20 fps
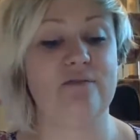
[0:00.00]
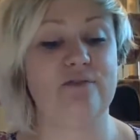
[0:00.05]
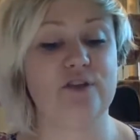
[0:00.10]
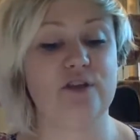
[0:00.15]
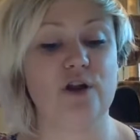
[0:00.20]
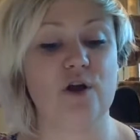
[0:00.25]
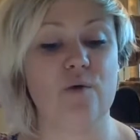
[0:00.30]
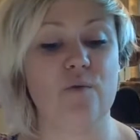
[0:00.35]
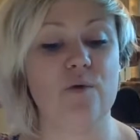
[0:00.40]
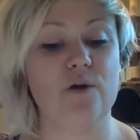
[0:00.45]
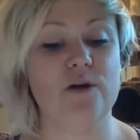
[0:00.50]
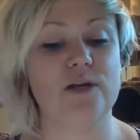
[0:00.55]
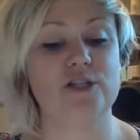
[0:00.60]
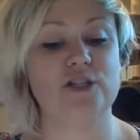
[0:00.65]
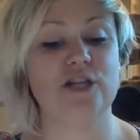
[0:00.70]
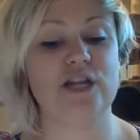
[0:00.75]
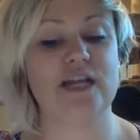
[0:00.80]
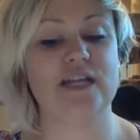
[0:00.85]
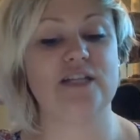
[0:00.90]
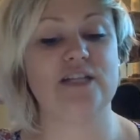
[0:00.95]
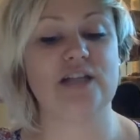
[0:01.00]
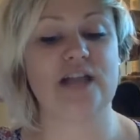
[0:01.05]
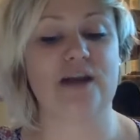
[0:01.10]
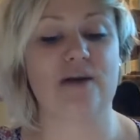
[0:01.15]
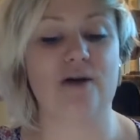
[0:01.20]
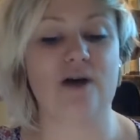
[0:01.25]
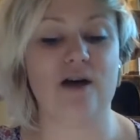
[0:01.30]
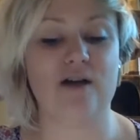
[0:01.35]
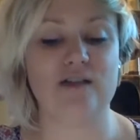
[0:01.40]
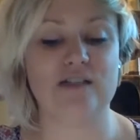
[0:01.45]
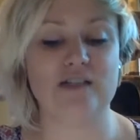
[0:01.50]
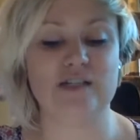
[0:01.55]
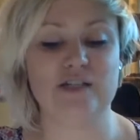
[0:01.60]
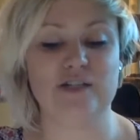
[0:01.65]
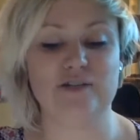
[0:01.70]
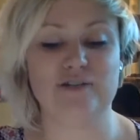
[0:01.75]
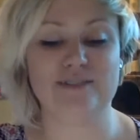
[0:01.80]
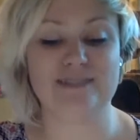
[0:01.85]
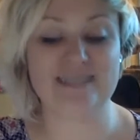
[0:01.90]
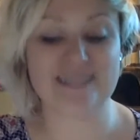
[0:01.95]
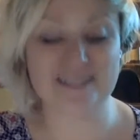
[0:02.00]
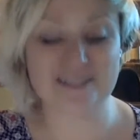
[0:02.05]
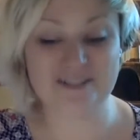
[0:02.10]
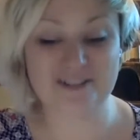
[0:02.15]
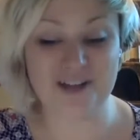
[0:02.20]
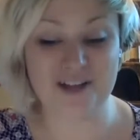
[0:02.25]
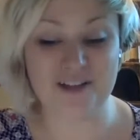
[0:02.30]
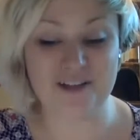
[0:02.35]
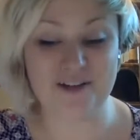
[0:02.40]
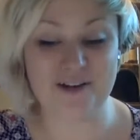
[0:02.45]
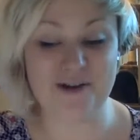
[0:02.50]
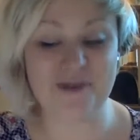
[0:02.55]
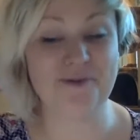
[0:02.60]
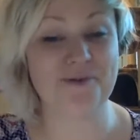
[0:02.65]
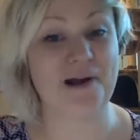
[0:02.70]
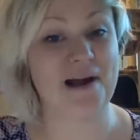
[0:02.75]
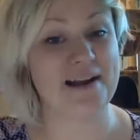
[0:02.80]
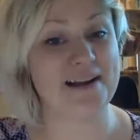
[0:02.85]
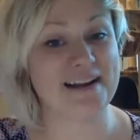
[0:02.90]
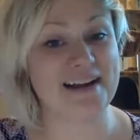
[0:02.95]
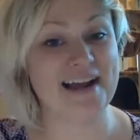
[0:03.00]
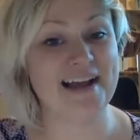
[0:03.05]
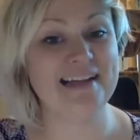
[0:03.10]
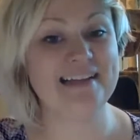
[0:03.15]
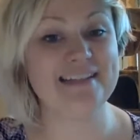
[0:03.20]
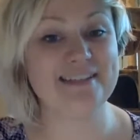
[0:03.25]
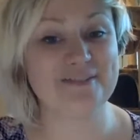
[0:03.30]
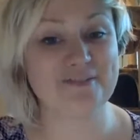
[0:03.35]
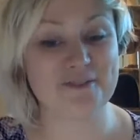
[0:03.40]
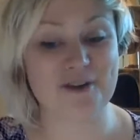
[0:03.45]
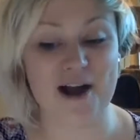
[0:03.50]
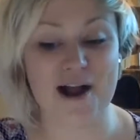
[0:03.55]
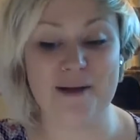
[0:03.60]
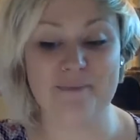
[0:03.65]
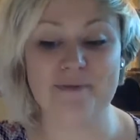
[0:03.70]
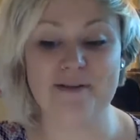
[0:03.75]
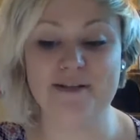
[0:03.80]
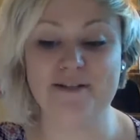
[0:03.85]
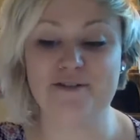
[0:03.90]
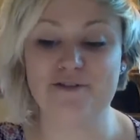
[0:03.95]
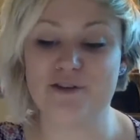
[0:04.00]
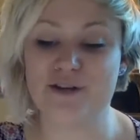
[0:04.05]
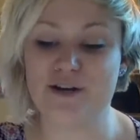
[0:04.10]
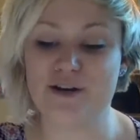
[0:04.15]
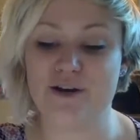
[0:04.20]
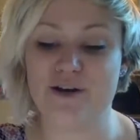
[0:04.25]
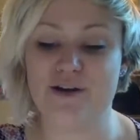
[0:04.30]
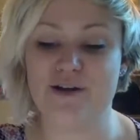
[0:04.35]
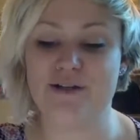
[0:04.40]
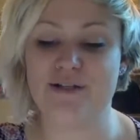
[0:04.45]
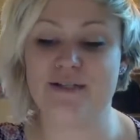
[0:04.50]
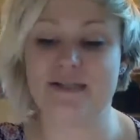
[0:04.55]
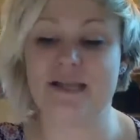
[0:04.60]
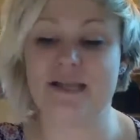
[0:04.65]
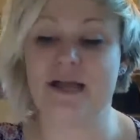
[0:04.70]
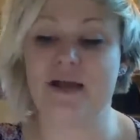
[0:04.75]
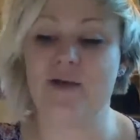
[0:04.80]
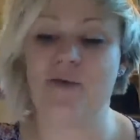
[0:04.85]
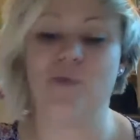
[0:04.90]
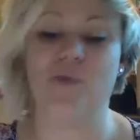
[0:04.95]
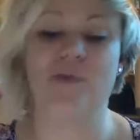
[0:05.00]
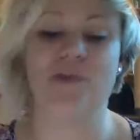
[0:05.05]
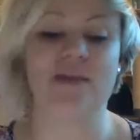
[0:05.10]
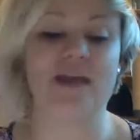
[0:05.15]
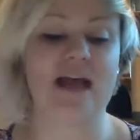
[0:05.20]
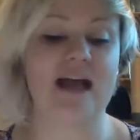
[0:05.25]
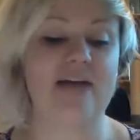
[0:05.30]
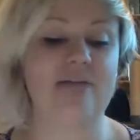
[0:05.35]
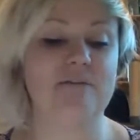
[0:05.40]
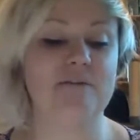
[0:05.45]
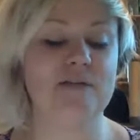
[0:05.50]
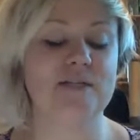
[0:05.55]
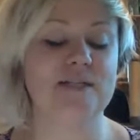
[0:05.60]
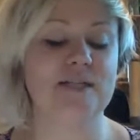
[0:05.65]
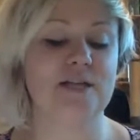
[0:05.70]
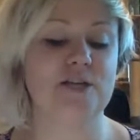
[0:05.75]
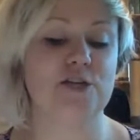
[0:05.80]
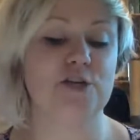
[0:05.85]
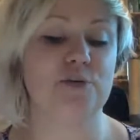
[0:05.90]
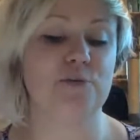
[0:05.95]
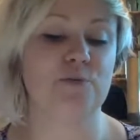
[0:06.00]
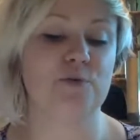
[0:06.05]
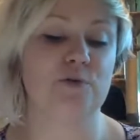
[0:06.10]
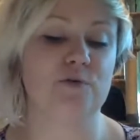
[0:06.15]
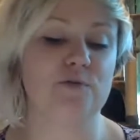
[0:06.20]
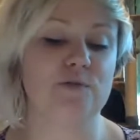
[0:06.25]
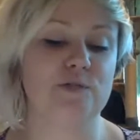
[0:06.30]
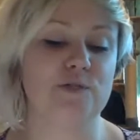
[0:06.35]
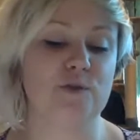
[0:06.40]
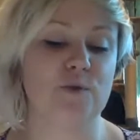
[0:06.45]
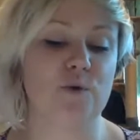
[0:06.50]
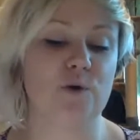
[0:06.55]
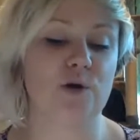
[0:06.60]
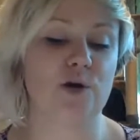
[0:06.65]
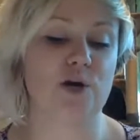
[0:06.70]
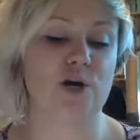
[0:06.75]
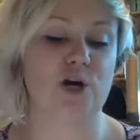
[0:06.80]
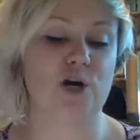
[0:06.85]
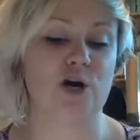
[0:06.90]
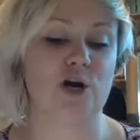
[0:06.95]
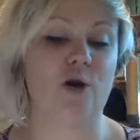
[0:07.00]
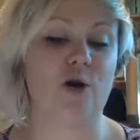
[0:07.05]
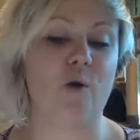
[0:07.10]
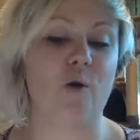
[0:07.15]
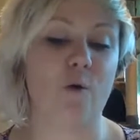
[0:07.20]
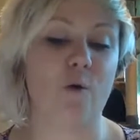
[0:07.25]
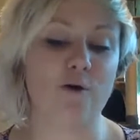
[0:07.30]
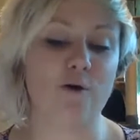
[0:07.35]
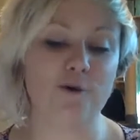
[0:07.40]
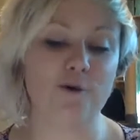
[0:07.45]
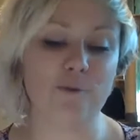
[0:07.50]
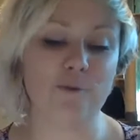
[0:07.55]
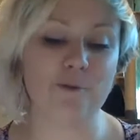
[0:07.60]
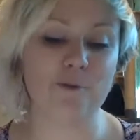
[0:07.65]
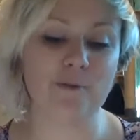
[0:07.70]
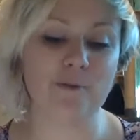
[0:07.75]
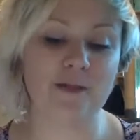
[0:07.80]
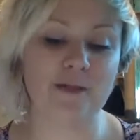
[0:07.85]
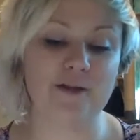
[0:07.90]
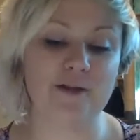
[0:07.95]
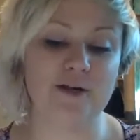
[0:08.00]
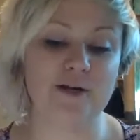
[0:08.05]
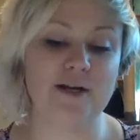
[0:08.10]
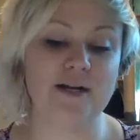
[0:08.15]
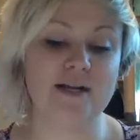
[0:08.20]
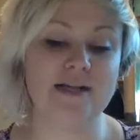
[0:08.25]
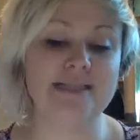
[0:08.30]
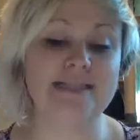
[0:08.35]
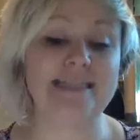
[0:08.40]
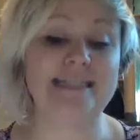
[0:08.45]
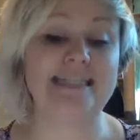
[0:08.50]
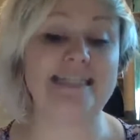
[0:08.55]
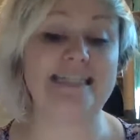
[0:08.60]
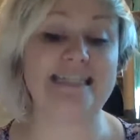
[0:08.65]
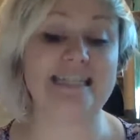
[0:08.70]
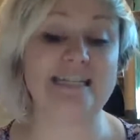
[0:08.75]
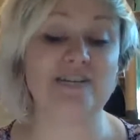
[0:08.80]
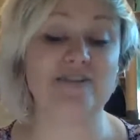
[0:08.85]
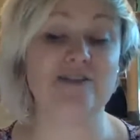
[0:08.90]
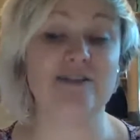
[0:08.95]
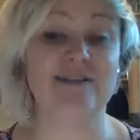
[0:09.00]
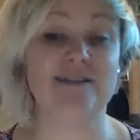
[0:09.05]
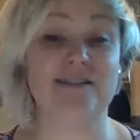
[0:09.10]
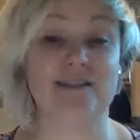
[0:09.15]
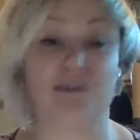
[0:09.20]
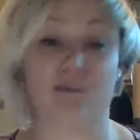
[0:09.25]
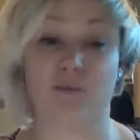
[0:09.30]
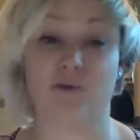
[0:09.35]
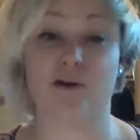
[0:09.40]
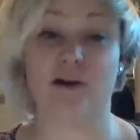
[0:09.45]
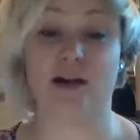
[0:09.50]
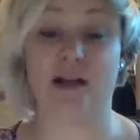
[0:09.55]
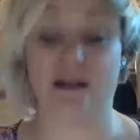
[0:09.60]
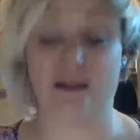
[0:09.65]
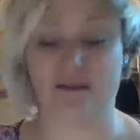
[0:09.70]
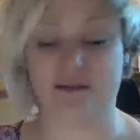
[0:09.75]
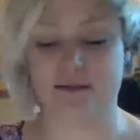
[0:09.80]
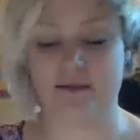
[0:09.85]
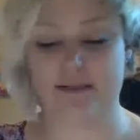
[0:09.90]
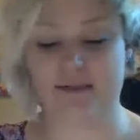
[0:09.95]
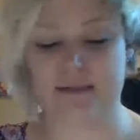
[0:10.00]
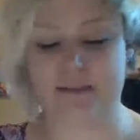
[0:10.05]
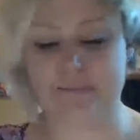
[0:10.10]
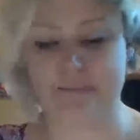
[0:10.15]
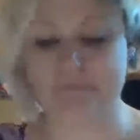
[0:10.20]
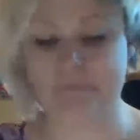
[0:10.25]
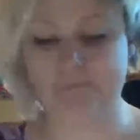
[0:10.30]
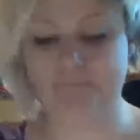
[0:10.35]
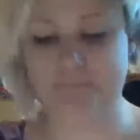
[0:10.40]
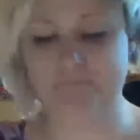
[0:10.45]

If you don't want to change how often you see each other, recognize drama triggers. When the conversation moves toward her horrible mother, steer it somewhere else.